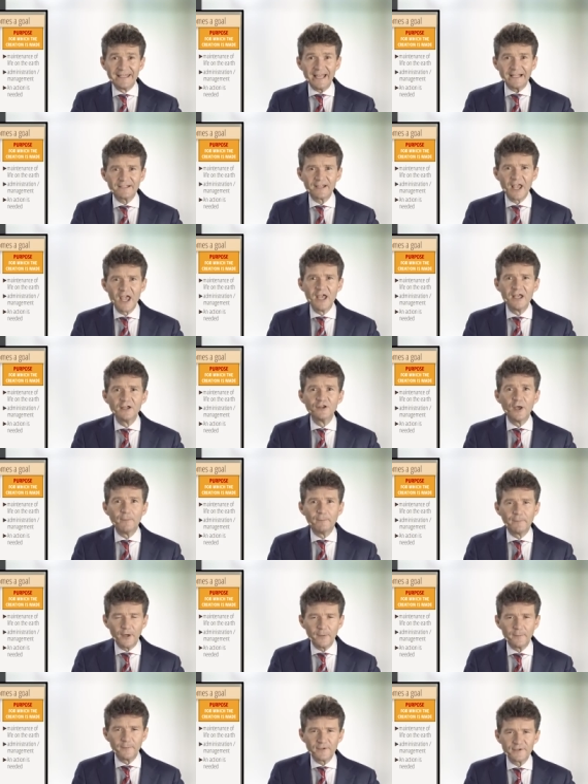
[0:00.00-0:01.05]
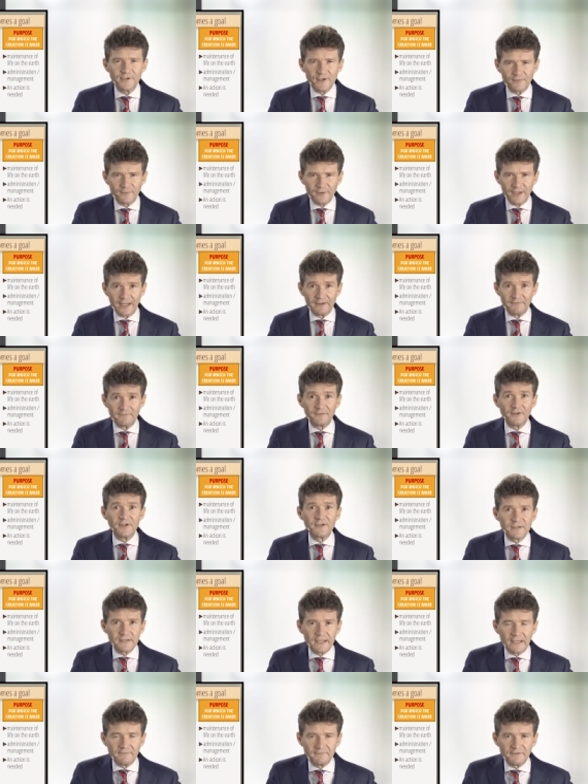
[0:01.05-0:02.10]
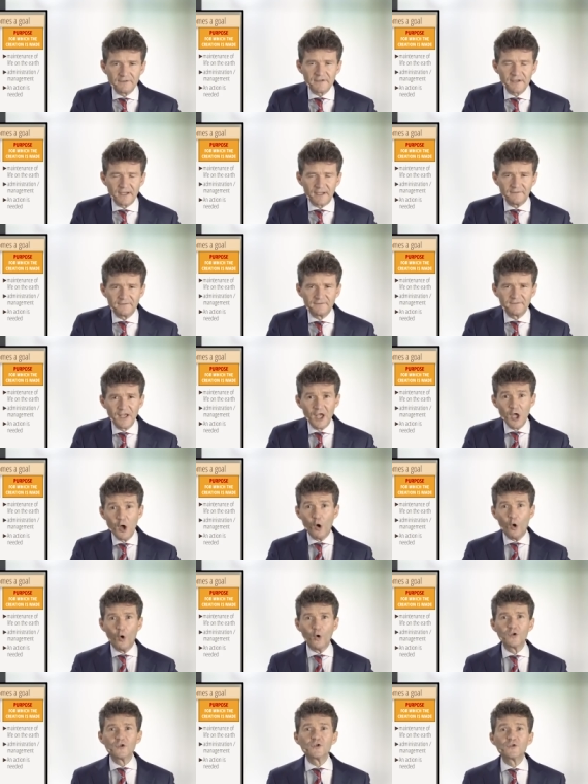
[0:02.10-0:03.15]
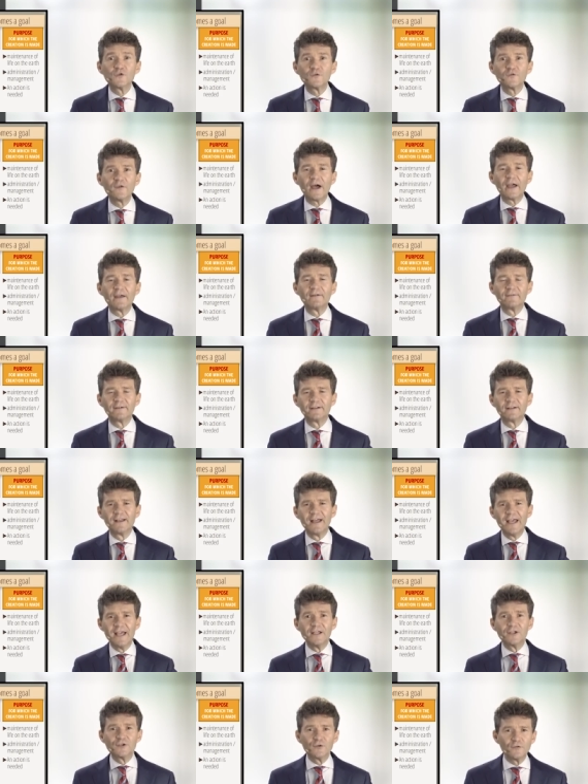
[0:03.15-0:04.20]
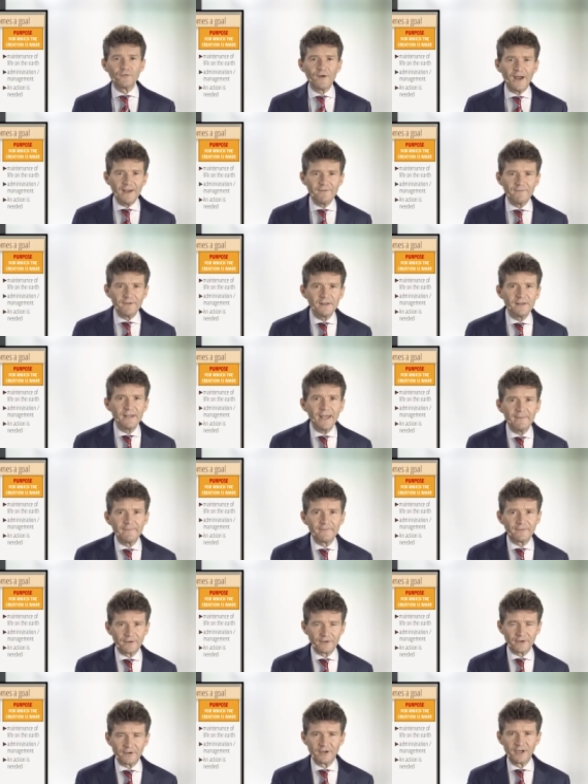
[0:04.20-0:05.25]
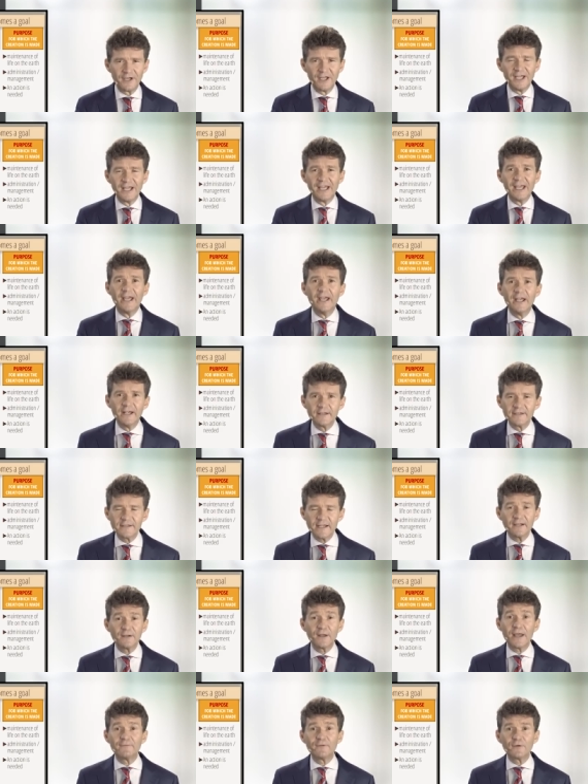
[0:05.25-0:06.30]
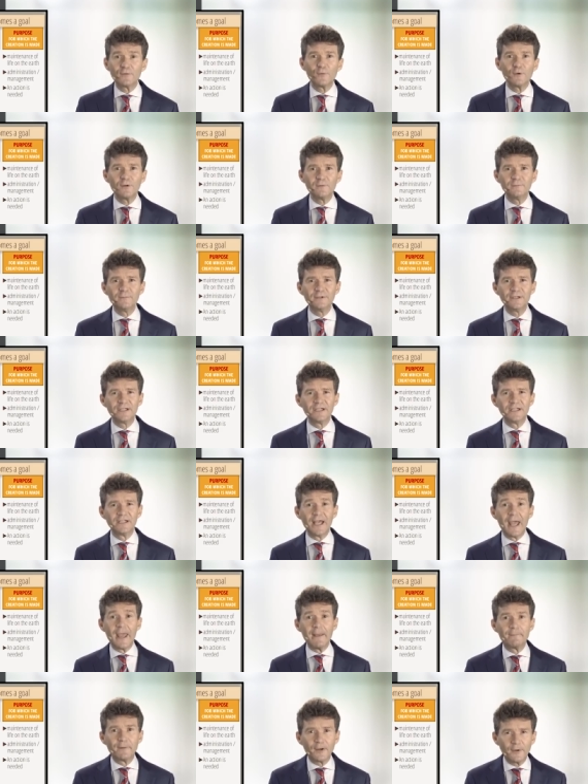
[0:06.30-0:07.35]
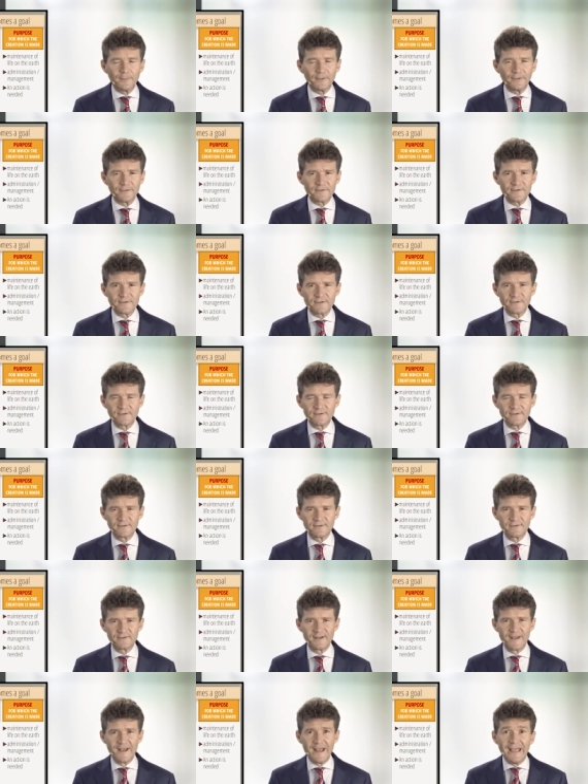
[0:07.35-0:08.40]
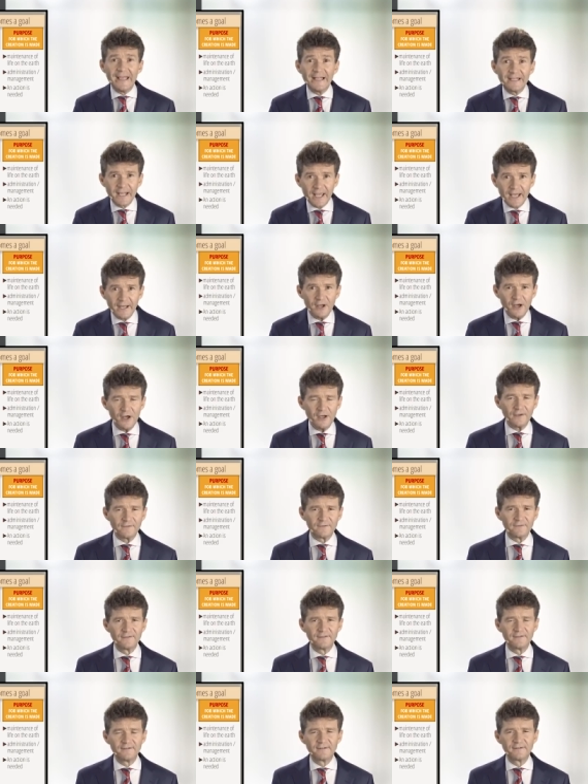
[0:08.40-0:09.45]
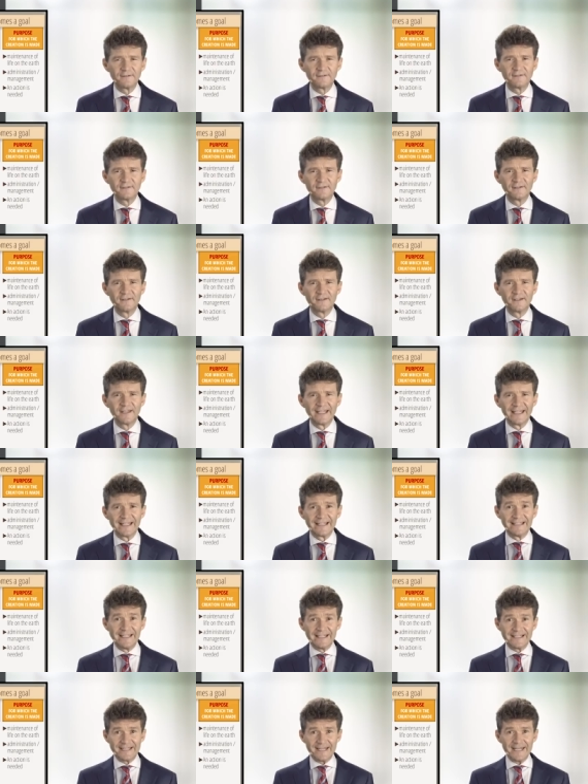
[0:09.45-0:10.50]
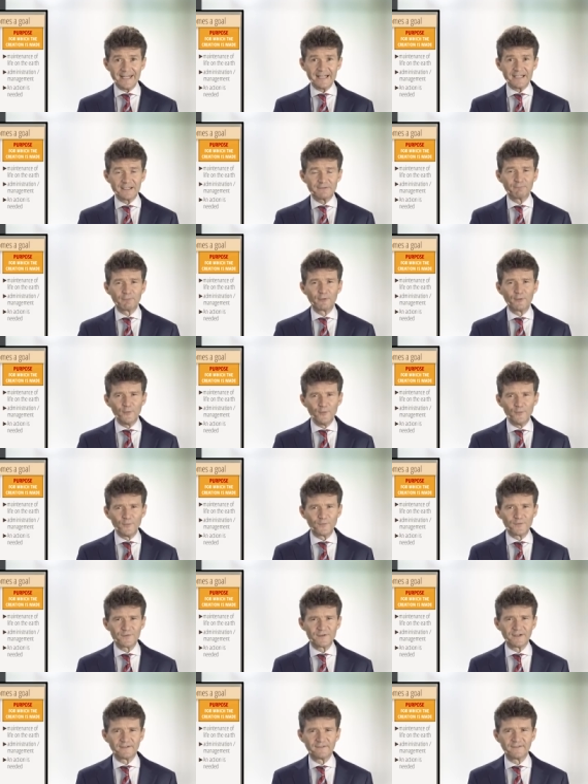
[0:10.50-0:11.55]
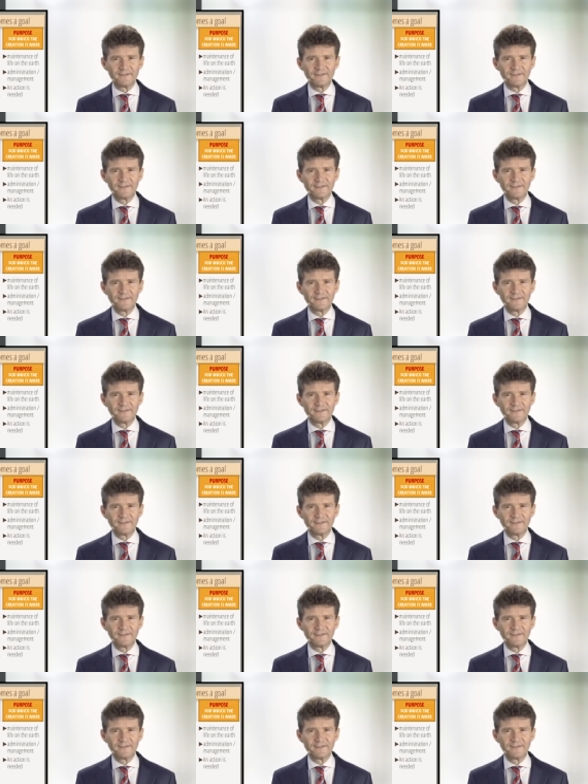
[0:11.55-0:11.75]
that the purpose of life is life itself, or survival. Survival never is and never will be a purpose. It cannot. Disease proves it.